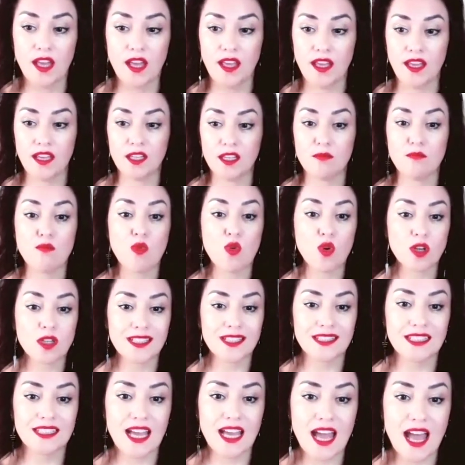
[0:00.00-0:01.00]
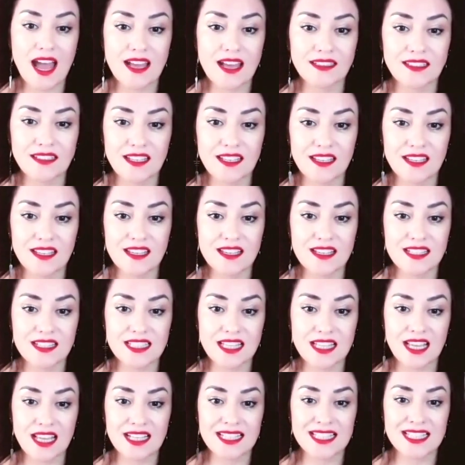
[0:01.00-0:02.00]
And more than that,
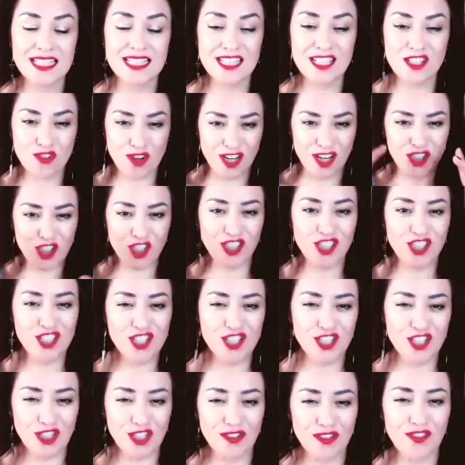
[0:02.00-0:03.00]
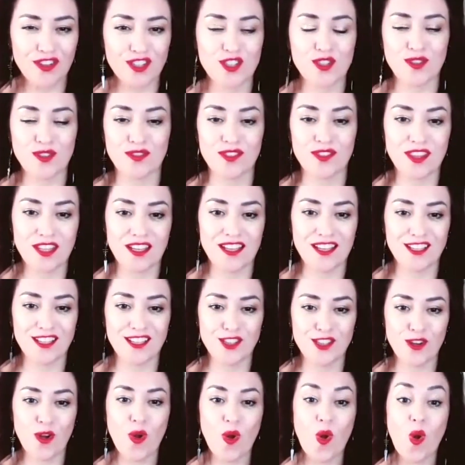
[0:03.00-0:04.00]
it's scratching the surface of
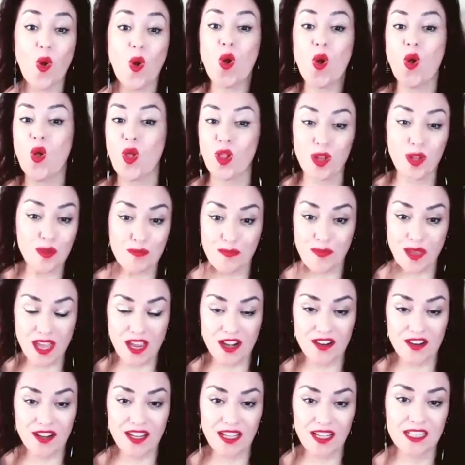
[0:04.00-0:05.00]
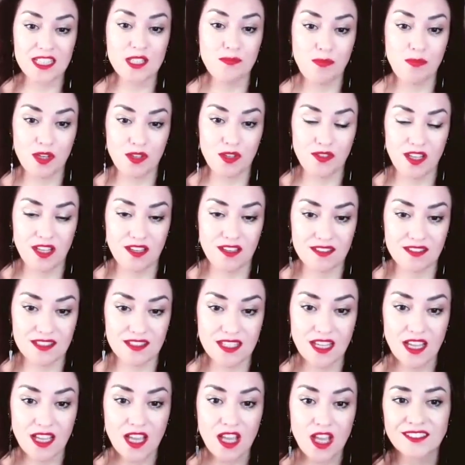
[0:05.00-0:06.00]
the whole Bear experience.